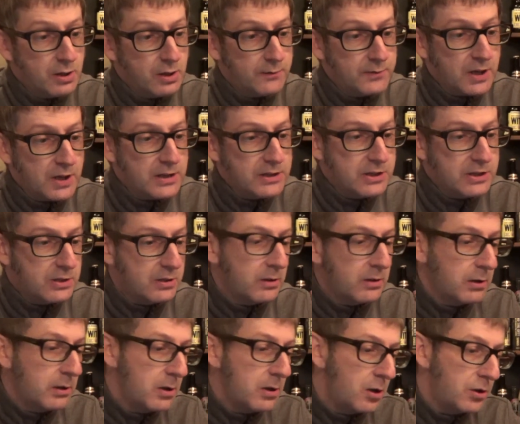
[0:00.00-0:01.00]
I've tasted a
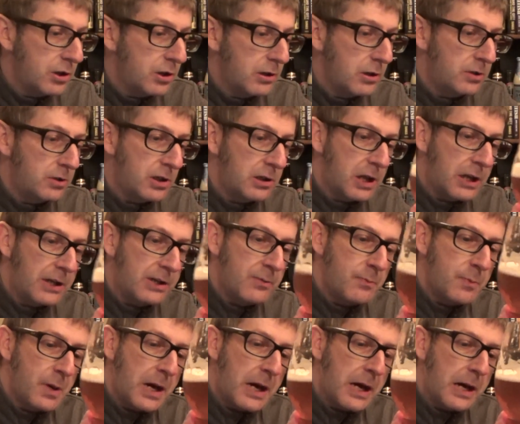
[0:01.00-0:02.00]
lot of
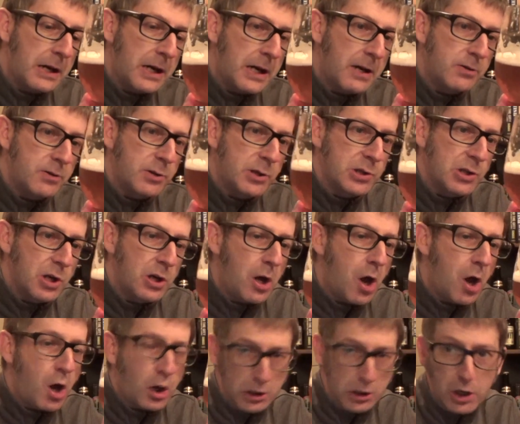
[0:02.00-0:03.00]
London Pale Ales because
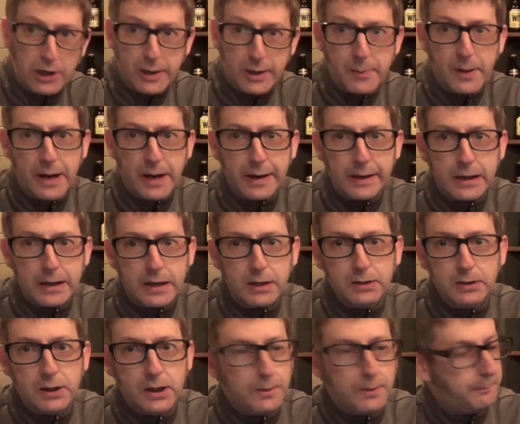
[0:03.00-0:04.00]
I like a pale
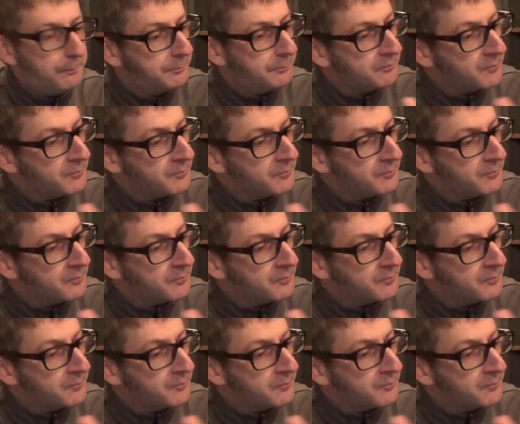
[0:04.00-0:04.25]
ale,